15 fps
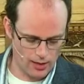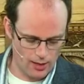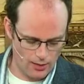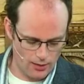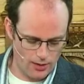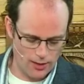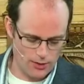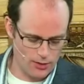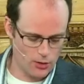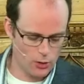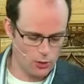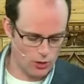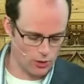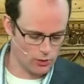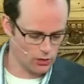Thus you
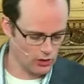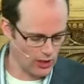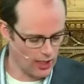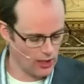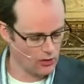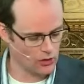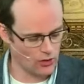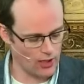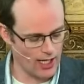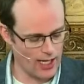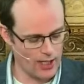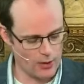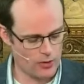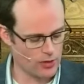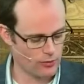shall say to the
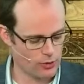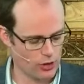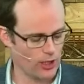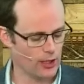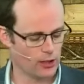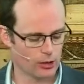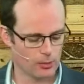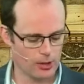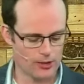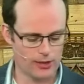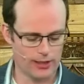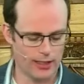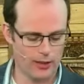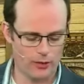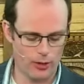house of Jacob and
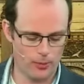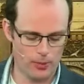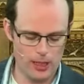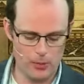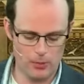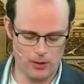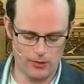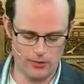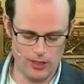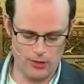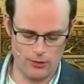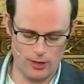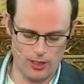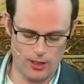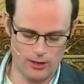tell the people of
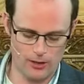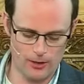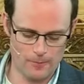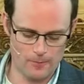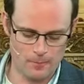Israel,